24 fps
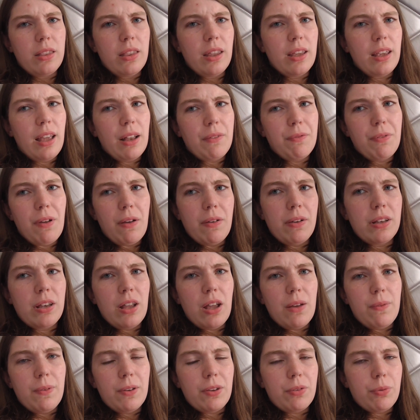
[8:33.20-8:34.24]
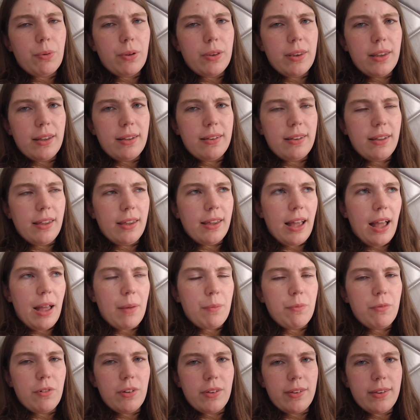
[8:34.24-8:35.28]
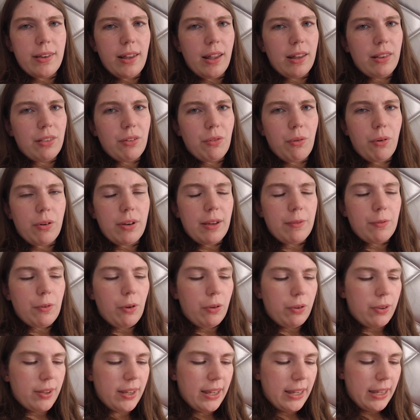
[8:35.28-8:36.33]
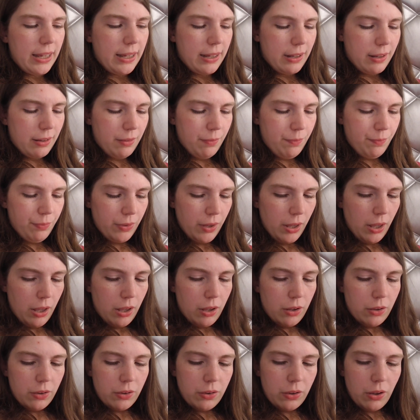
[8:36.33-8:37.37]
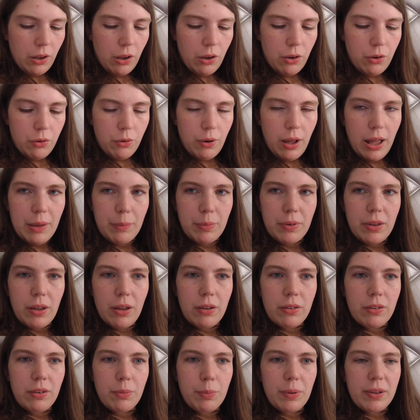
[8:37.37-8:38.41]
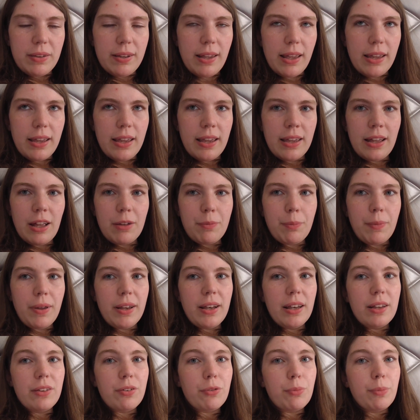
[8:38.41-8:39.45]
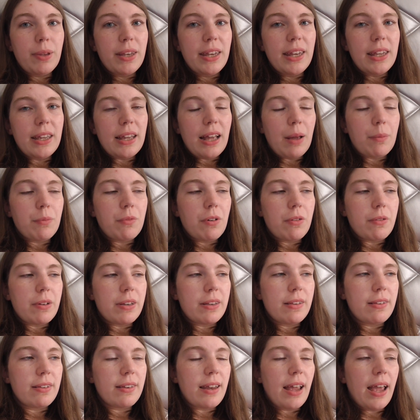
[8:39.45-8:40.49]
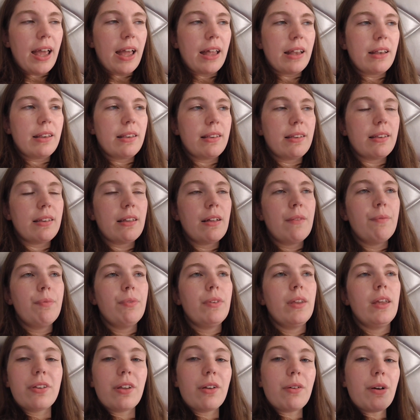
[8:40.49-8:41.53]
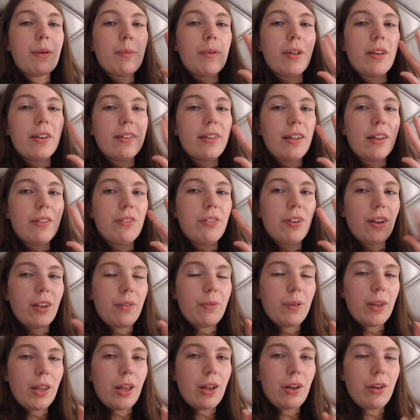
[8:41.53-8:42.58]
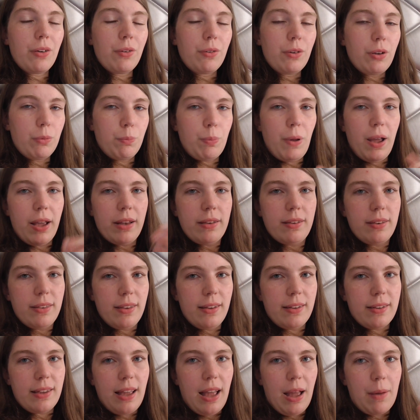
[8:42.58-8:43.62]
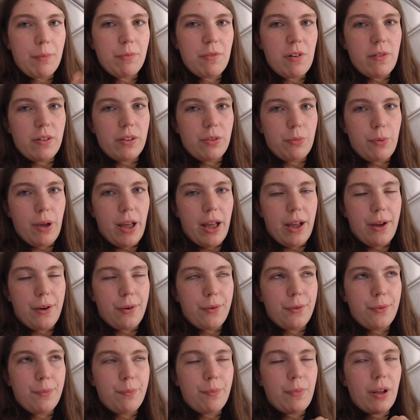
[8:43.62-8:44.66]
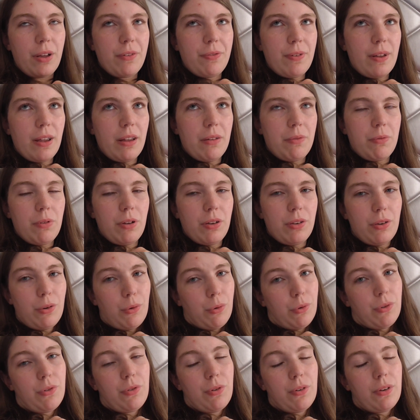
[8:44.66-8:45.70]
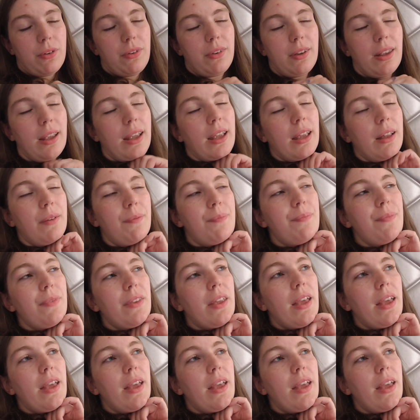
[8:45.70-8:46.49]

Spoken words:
they get very nervous when they see cameras like the one I've got here. So I'm going to be taking out my little mini camera instead. So I'm going to say cheerio, goodbye to this camera as well, my favourite, old trusty.